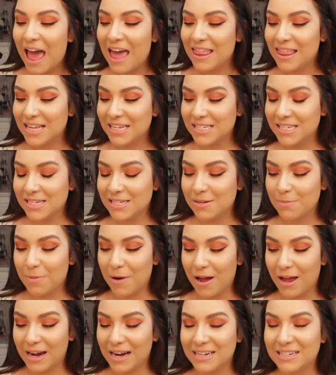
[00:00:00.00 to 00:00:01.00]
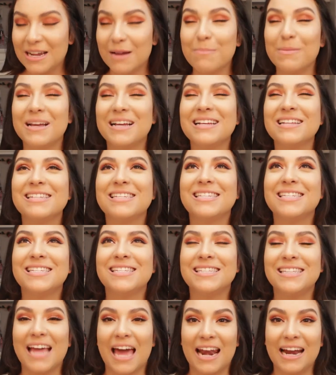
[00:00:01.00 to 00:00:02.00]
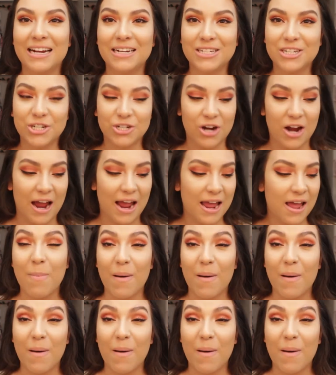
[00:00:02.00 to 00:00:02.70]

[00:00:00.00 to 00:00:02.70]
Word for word: This is a product I'm like ecstatic to try.